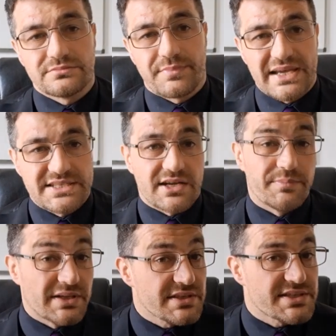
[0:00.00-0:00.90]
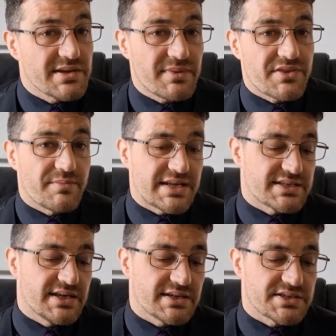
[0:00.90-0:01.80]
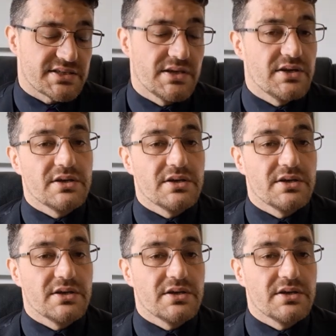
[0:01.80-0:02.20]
basic ability in mathematics,